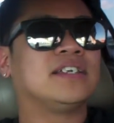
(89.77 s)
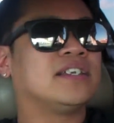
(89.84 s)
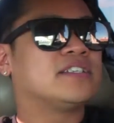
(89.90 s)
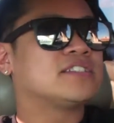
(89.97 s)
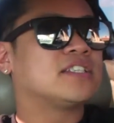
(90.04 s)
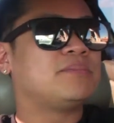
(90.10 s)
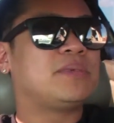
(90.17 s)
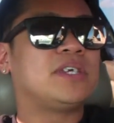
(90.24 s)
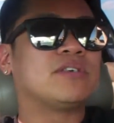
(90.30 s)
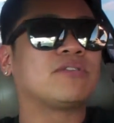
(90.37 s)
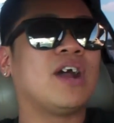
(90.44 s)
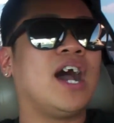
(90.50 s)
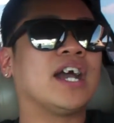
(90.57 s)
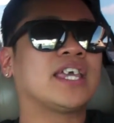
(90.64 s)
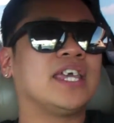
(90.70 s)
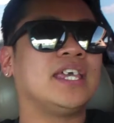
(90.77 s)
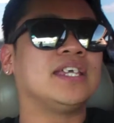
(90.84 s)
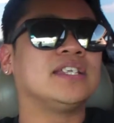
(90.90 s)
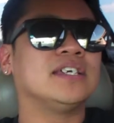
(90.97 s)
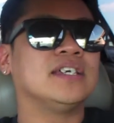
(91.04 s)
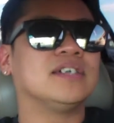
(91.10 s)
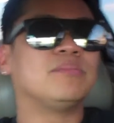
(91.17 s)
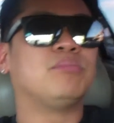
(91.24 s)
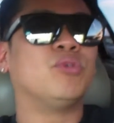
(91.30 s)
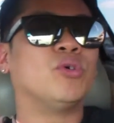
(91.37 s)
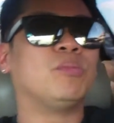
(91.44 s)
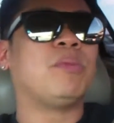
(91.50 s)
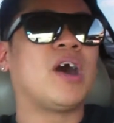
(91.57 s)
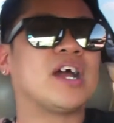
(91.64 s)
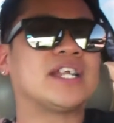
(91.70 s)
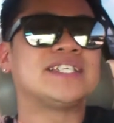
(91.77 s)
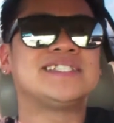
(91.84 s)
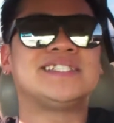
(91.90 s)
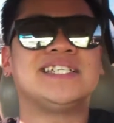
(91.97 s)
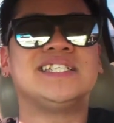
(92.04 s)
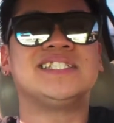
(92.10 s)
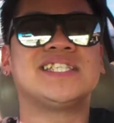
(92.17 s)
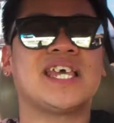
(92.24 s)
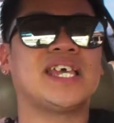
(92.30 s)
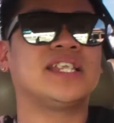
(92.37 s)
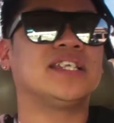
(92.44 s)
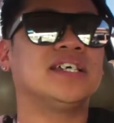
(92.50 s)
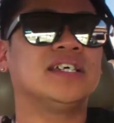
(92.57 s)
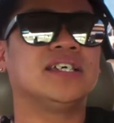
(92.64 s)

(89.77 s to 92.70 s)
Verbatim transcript: It's gonna be rocking, pool party season,